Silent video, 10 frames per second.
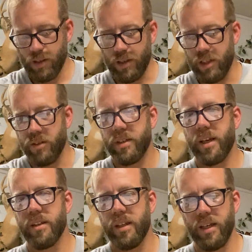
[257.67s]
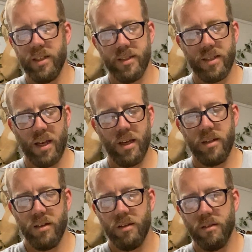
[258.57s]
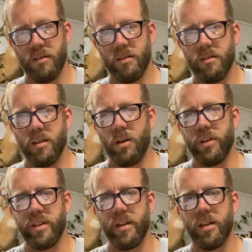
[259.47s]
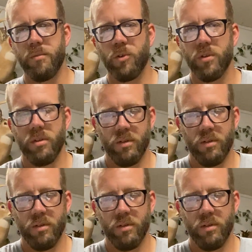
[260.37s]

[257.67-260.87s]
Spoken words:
And you take the inside. I don't need that anymore.